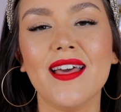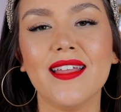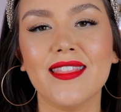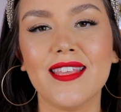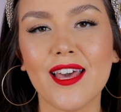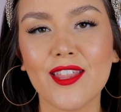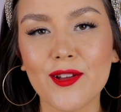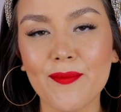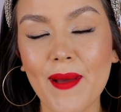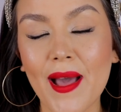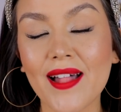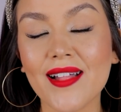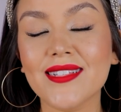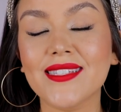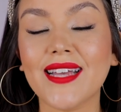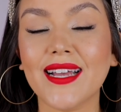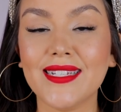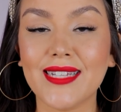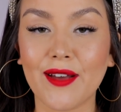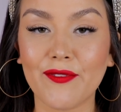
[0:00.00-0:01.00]
The other palettes
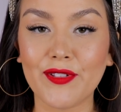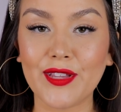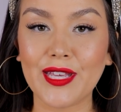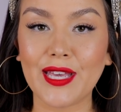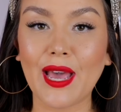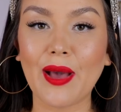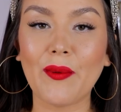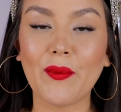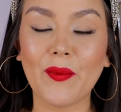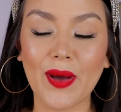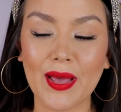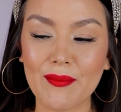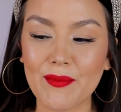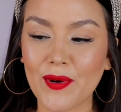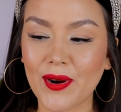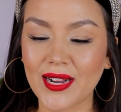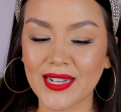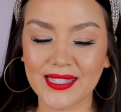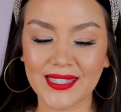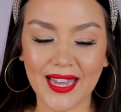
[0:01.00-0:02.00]
I definitely get way
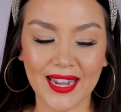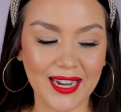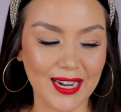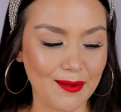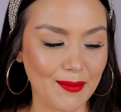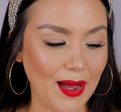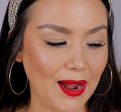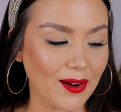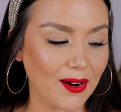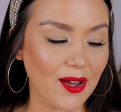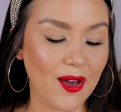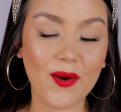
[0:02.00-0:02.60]
more excited about.